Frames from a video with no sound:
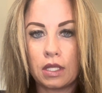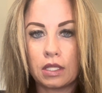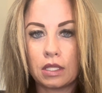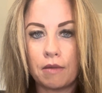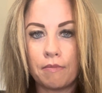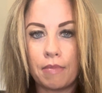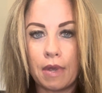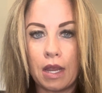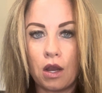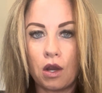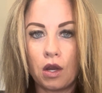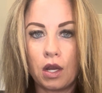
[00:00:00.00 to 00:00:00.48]

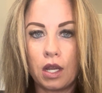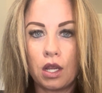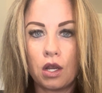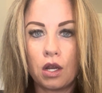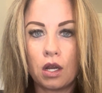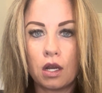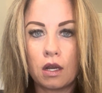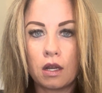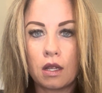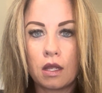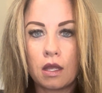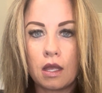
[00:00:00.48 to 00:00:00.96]

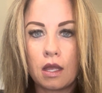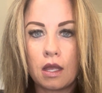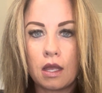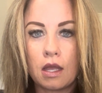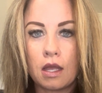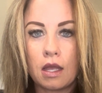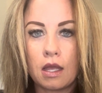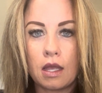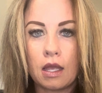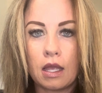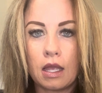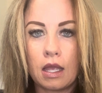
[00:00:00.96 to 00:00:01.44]
barrier
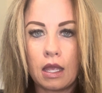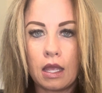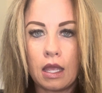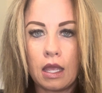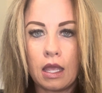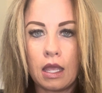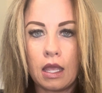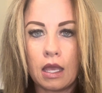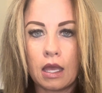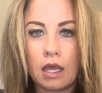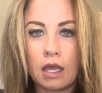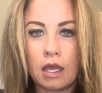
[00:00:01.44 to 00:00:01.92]

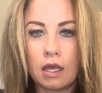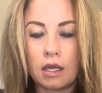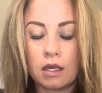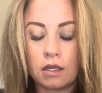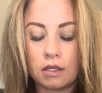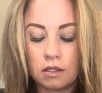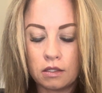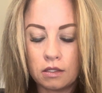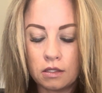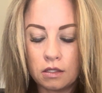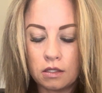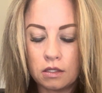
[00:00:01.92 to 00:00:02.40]

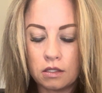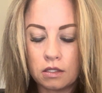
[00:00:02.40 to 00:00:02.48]
and